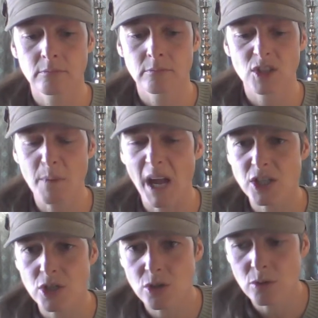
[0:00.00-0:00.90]
Let's
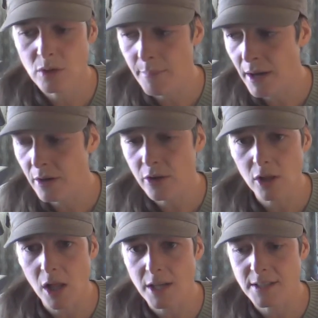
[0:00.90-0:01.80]
imagine you come out of the
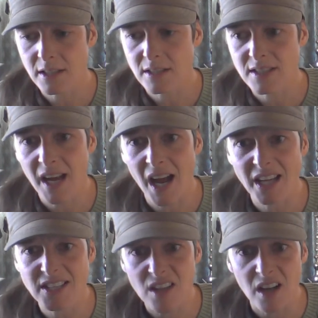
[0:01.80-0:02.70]
closet and say, I
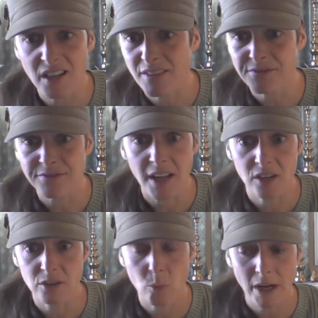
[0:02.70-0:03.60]
suck, I
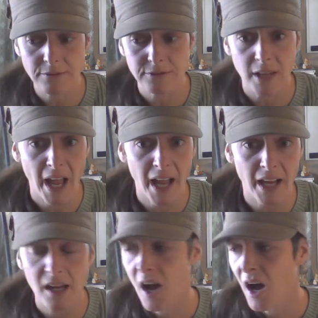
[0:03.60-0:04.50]
failed, white
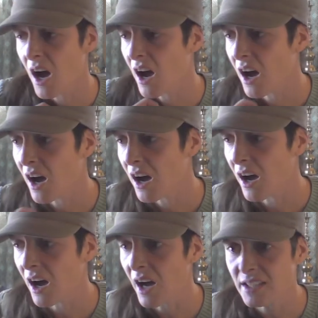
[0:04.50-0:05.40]
flag,
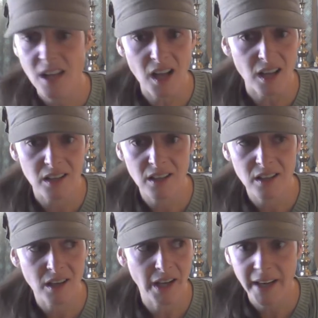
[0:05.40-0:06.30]
I suck.
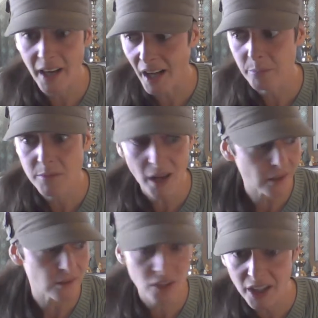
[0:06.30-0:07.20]
I can I'm not
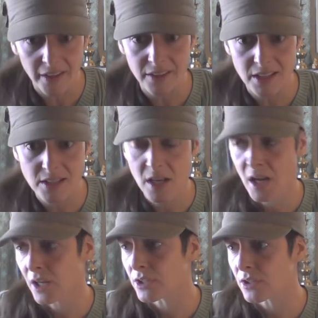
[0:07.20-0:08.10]
good at this.
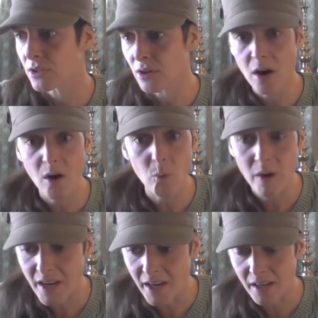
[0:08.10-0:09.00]
You're all
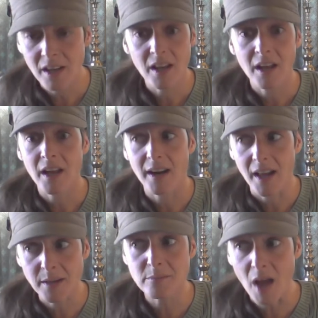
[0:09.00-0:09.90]
winning and
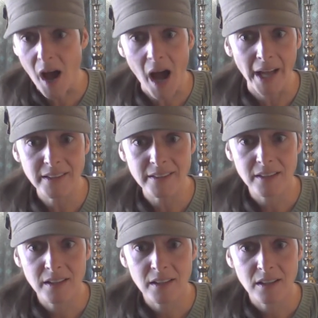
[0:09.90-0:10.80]
I'm not,
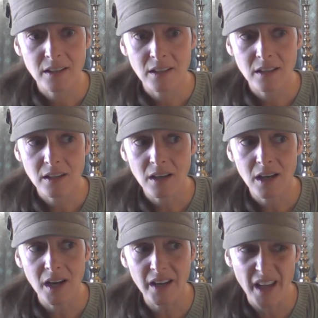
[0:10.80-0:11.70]

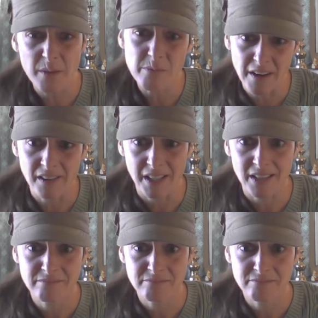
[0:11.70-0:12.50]
and I'm failing.